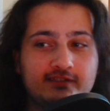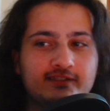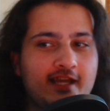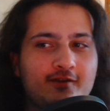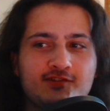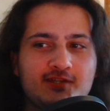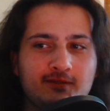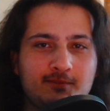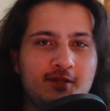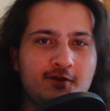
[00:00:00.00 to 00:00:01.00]
They don't seem
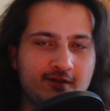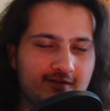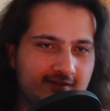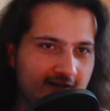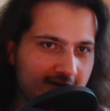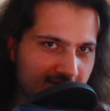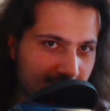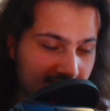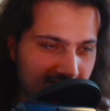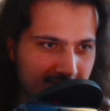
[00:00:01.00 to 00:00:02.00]
to be on good terms,
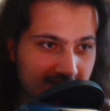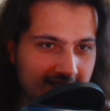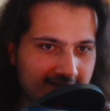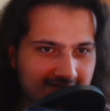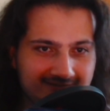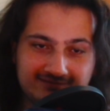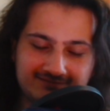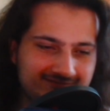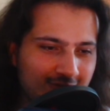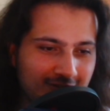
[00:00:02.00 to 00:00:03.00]
it seems like.
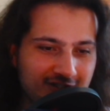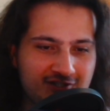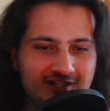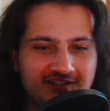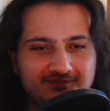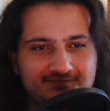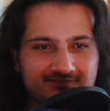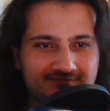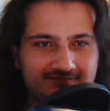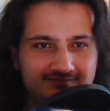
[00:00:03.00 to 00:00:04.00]
Holy shit.
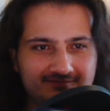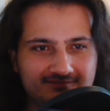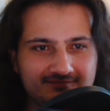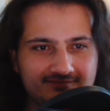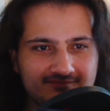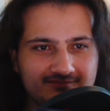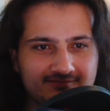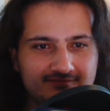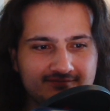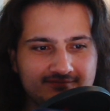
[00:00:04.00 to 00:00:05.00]
She
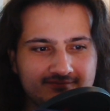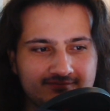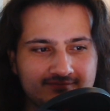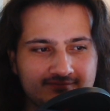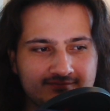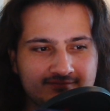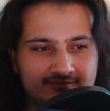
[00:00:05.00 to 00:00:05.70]
is returned.